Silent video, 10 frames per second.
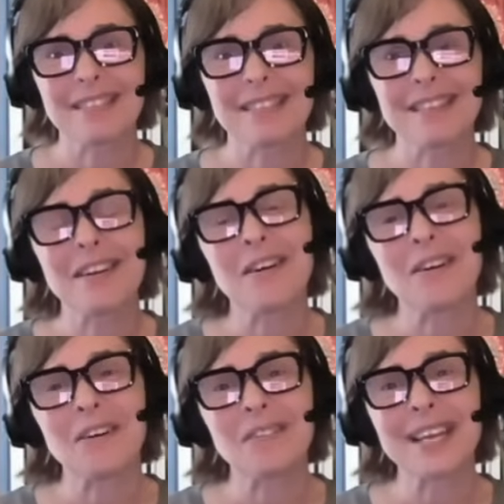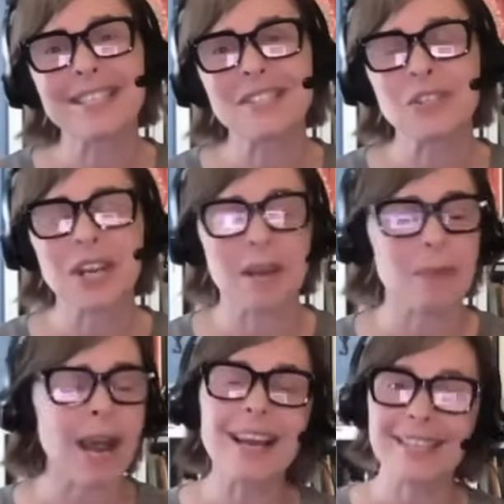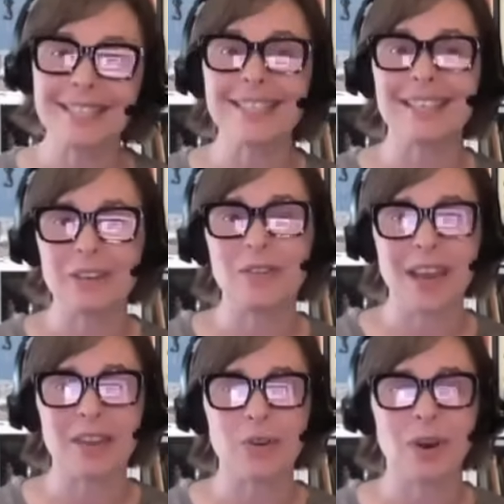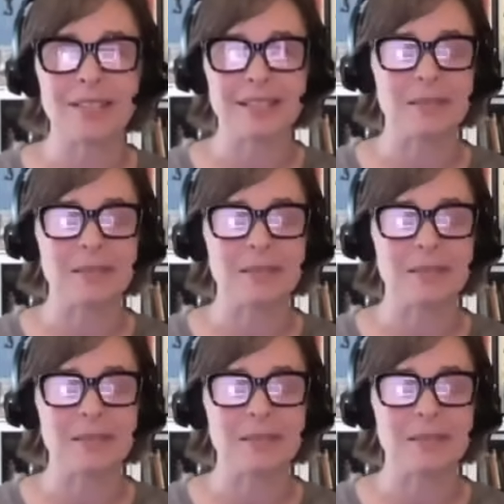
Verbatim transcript: Oh, that's a shame. I, I did hear that you got